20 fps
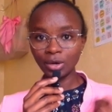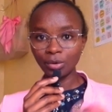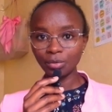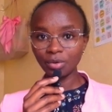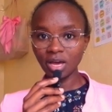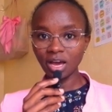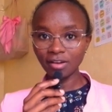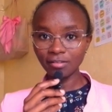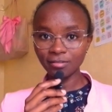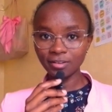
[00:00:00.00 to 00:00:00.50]
we
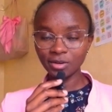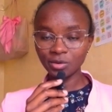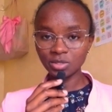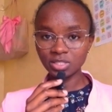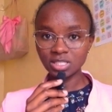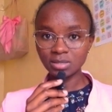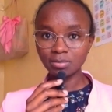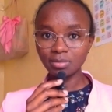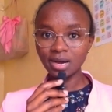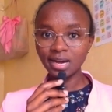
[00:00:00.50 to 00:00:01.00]
have
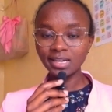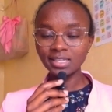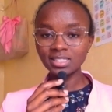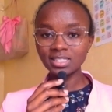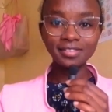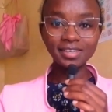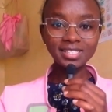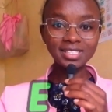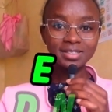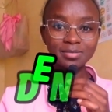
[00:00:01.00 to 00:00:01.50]
Equity Banks.
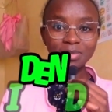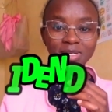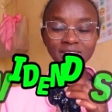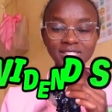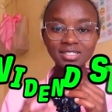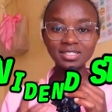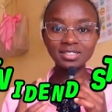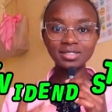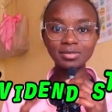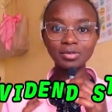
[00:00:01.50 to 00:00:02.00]

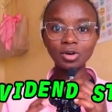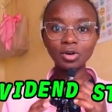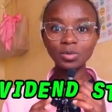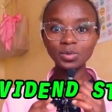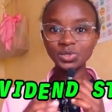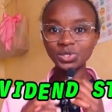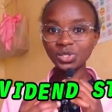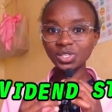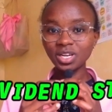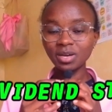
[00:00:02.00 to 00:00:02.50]
Investment
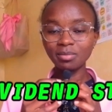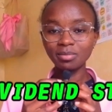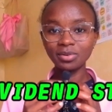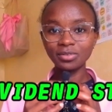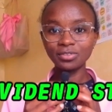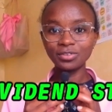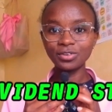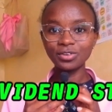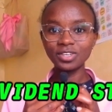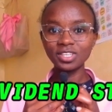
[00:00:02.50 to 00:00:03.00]
option number
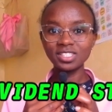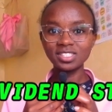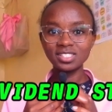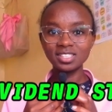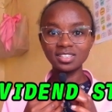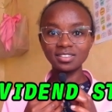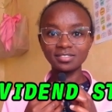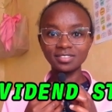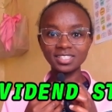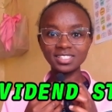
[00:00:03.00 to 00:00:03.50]
4 is
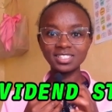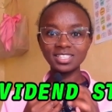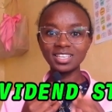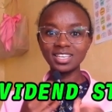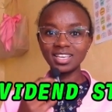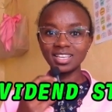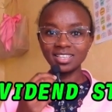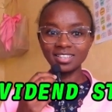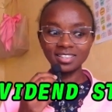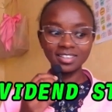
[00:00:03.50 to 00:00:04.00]

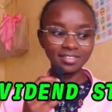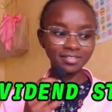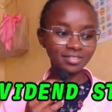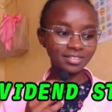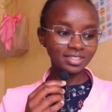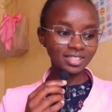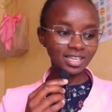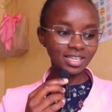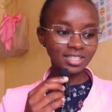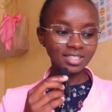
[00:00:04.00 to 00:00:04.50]
investing in
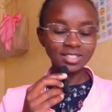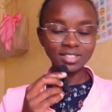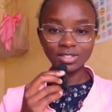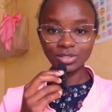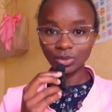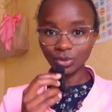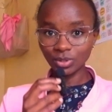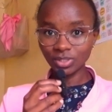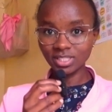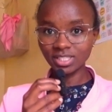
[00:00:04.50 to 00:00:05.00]
dividend
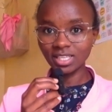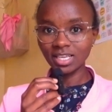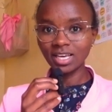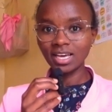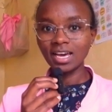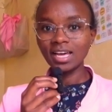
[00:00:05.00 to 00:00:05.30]
stocks.